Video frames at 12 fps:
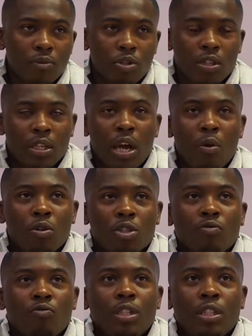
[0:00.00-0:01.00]
So then I
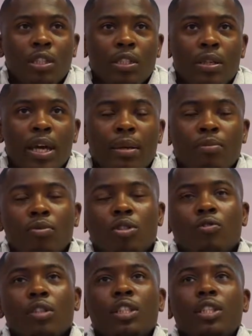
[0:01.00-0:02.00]
wasn't really able
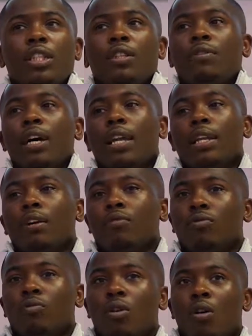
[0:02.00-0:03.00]
to receive that
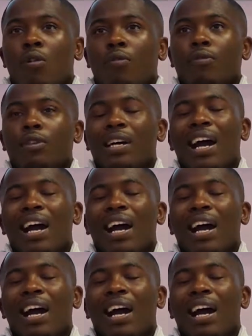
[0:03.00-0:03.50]
level of